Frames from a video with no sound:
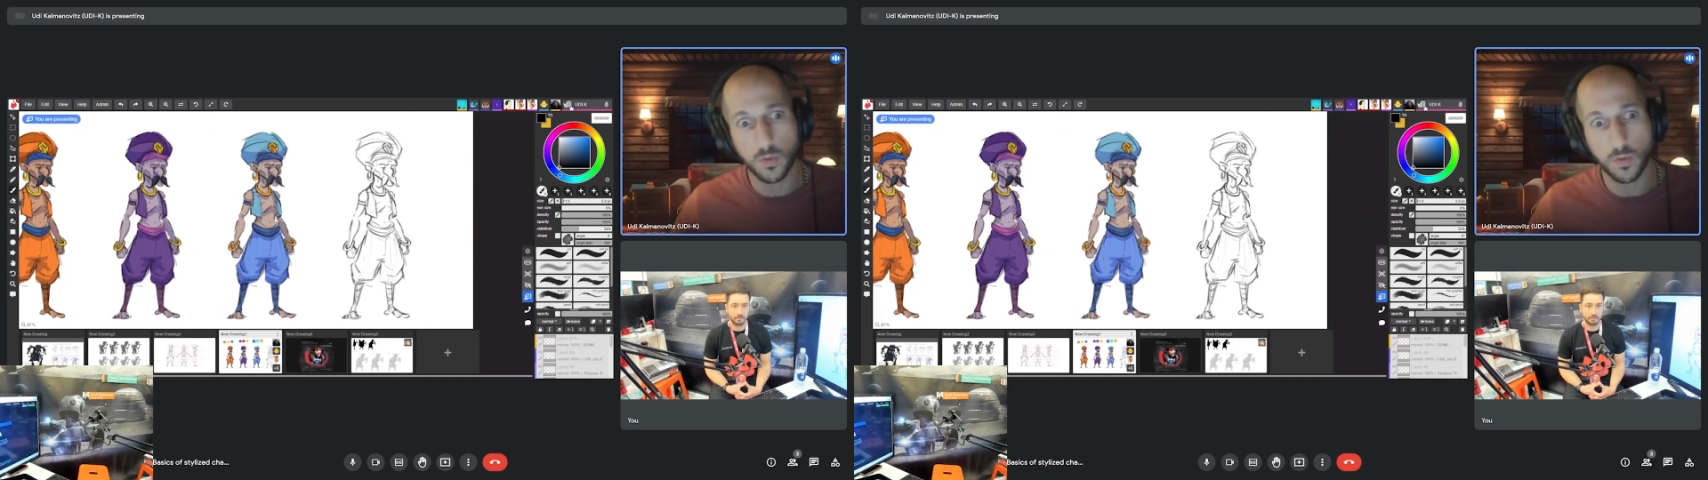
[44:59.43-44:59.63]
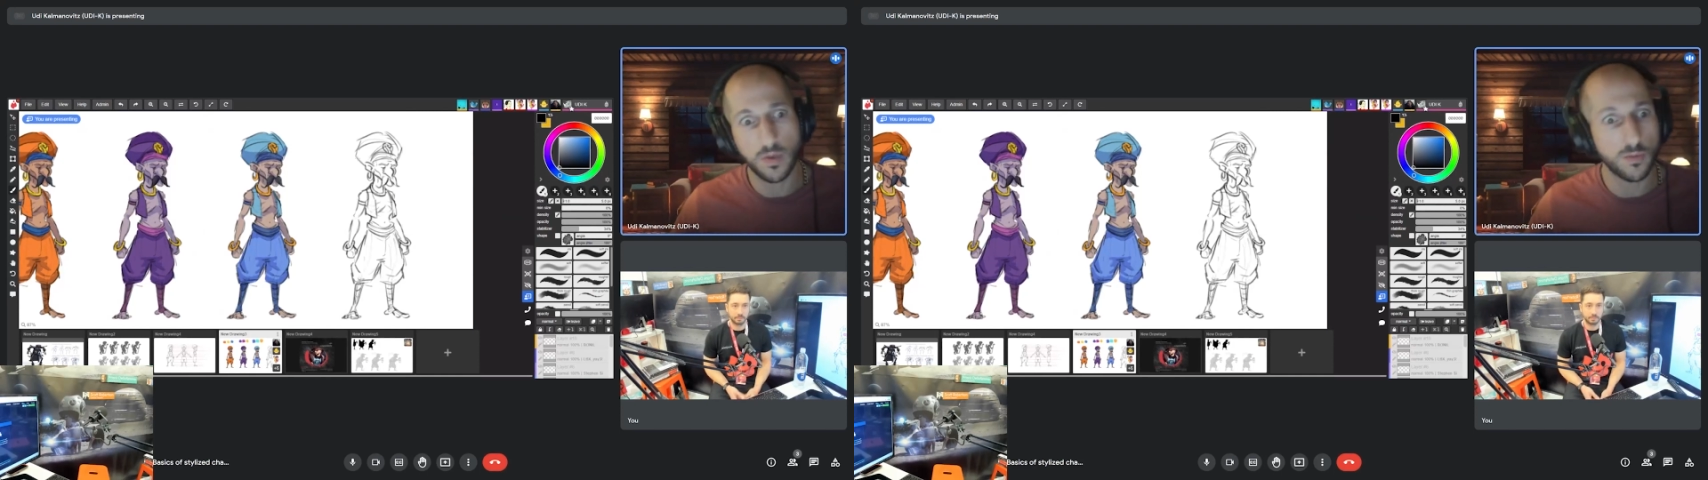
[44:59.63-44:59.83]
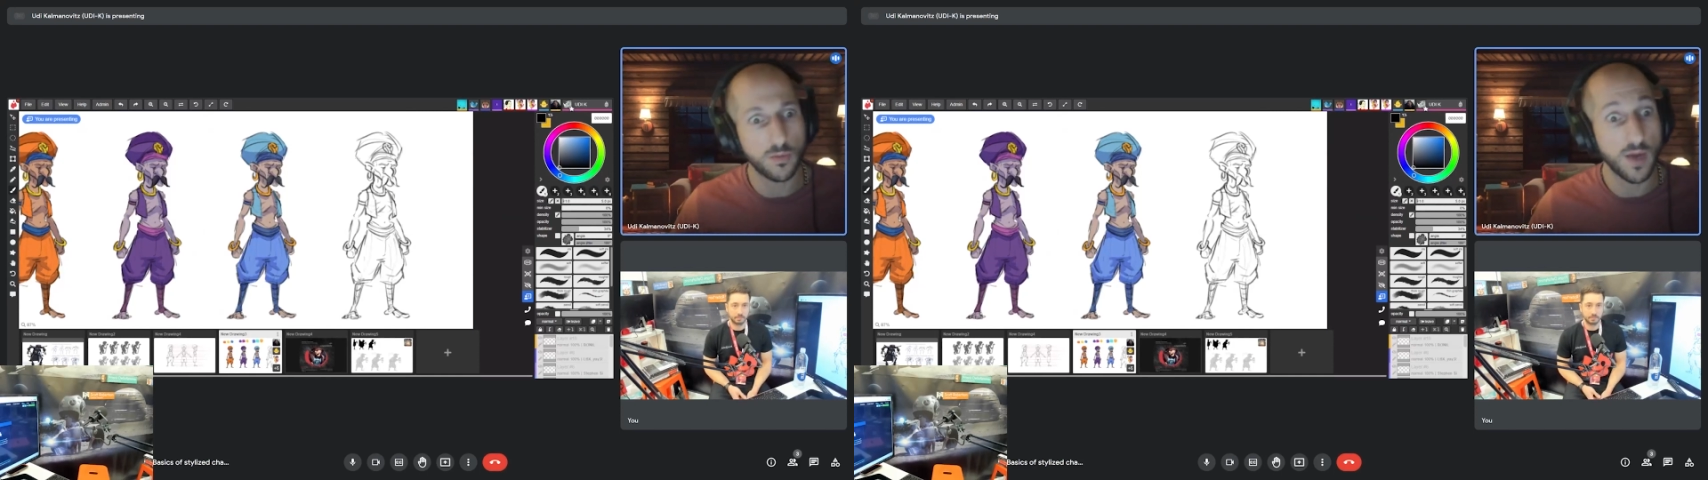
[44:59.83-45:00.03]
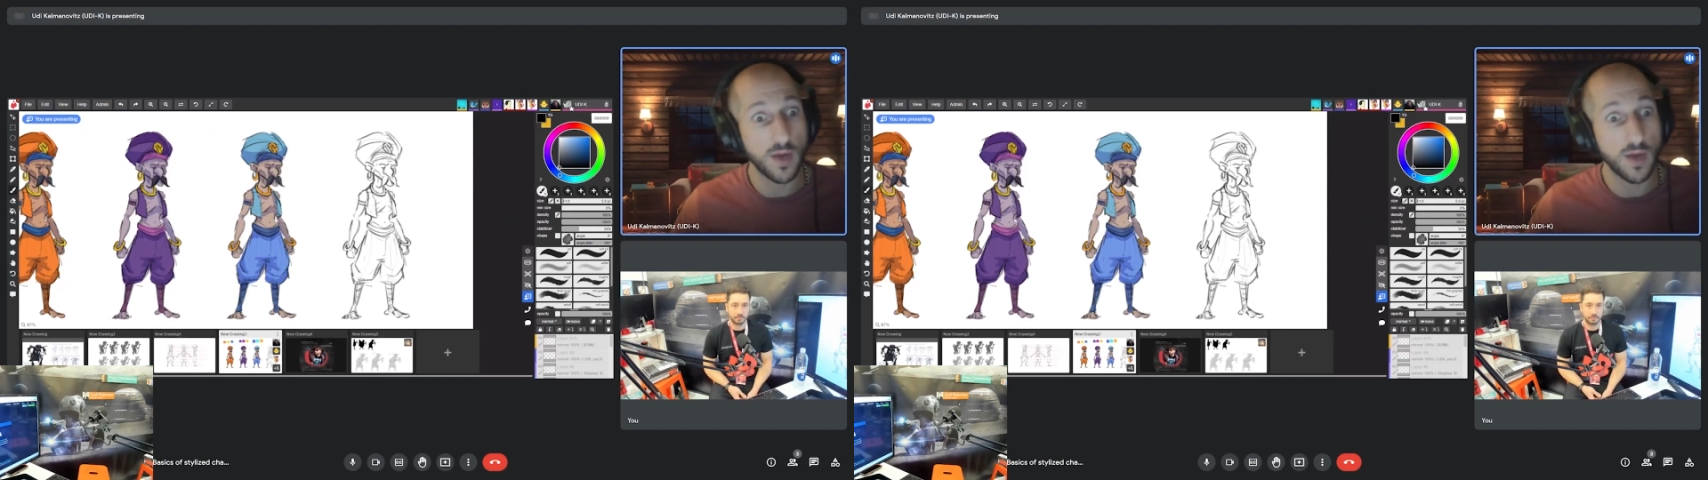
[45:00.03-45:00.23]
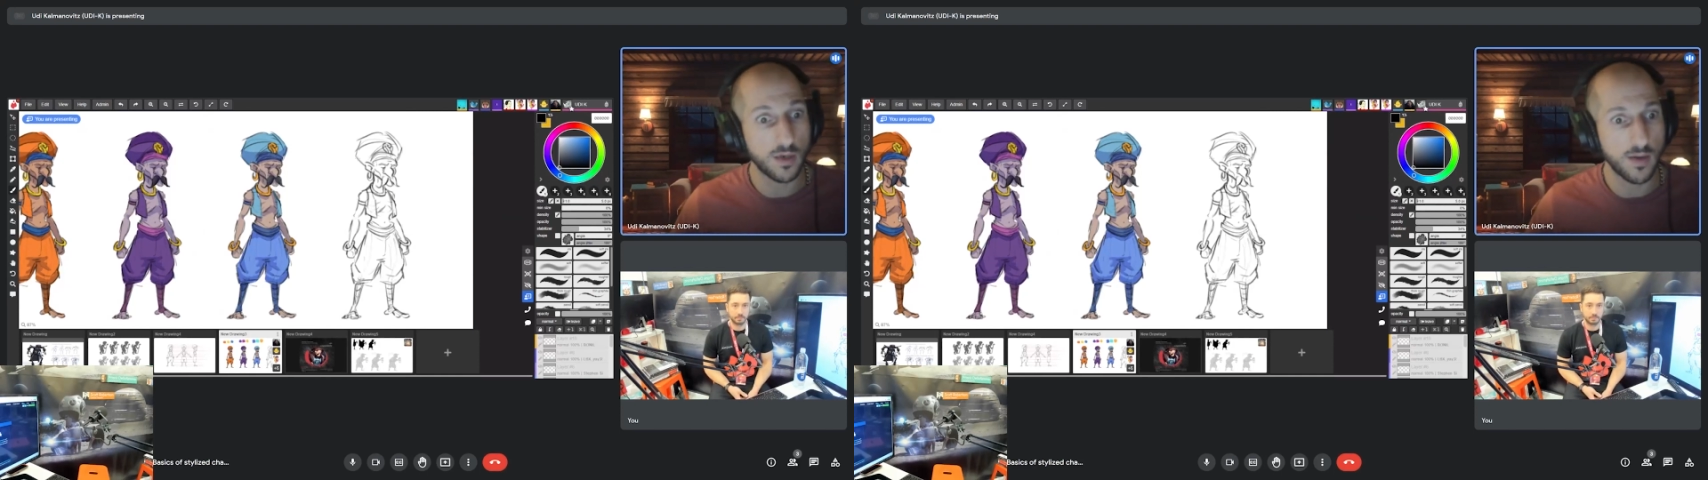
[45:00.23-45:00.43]
really
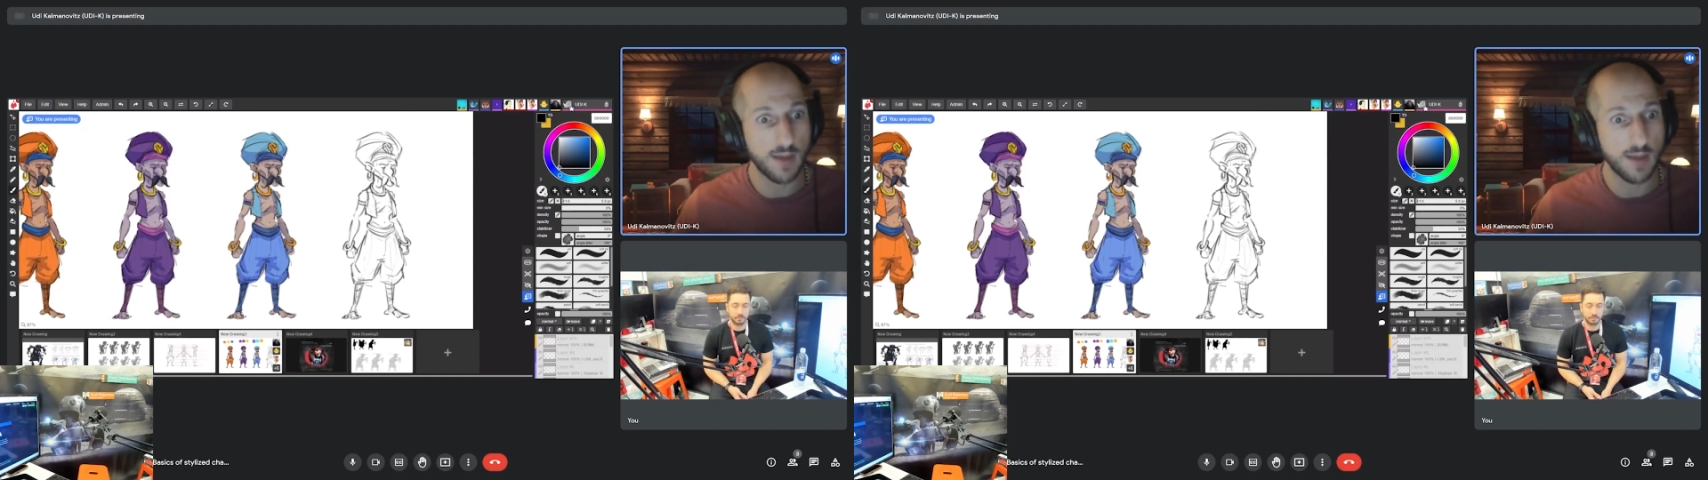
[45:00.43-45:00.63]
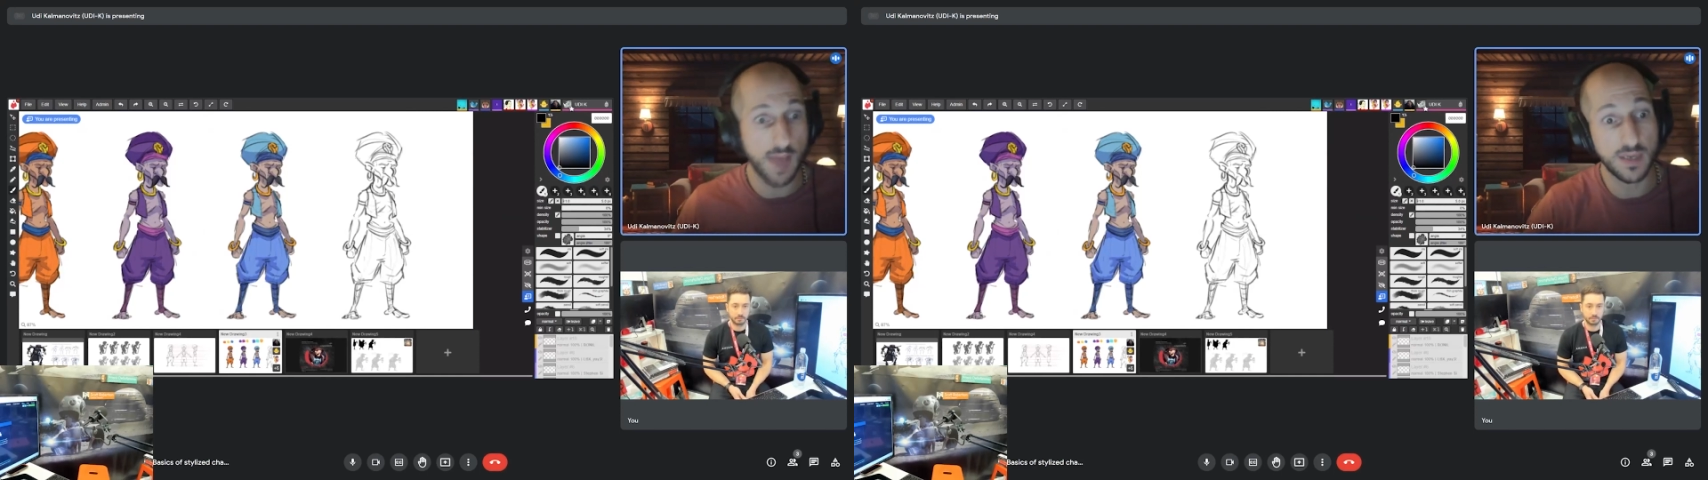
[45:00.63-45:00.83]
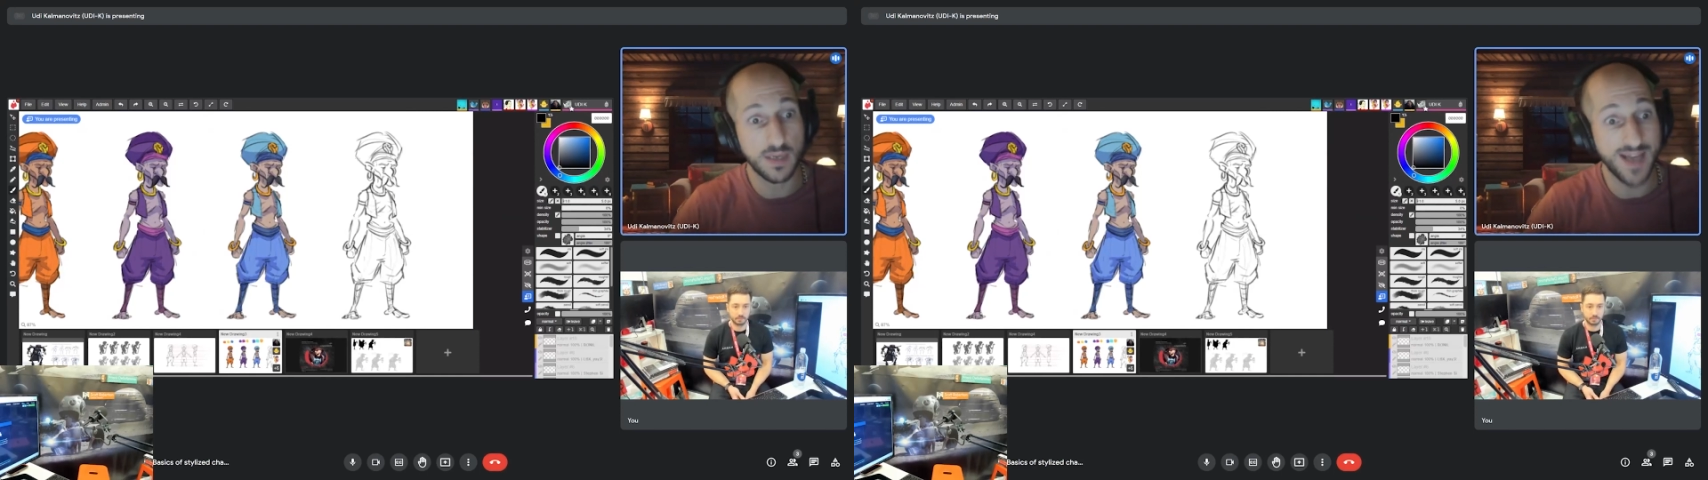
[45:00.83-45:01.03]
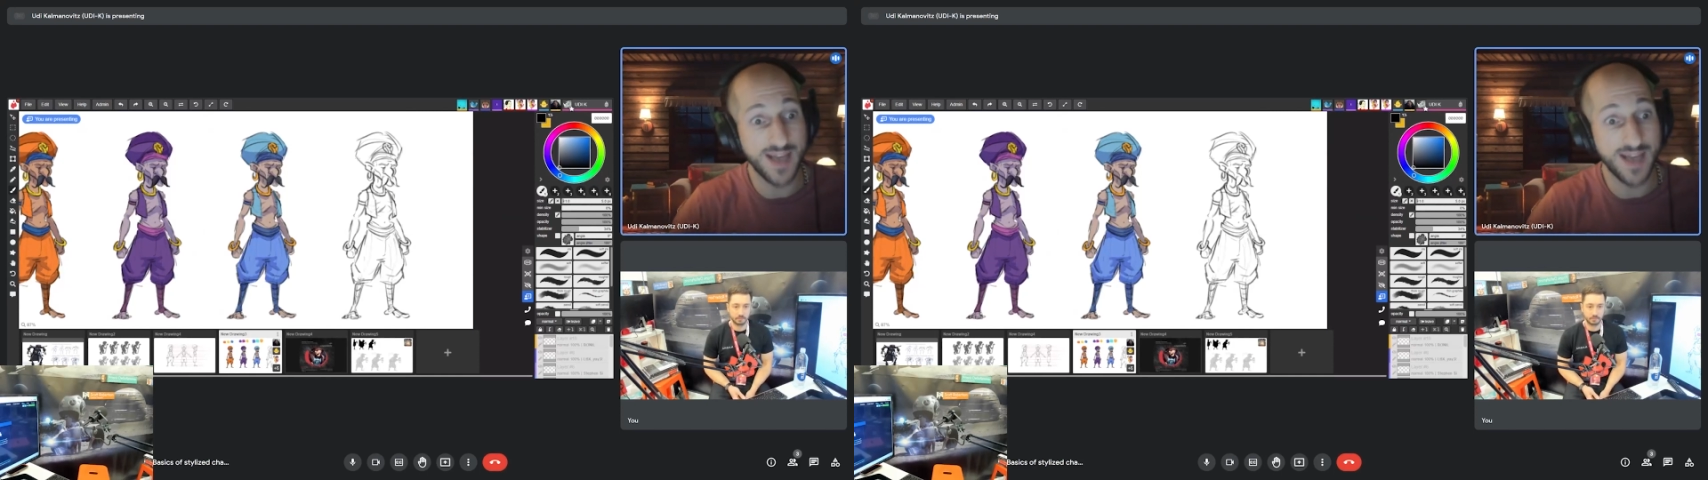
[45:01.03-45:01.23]
render, I'm being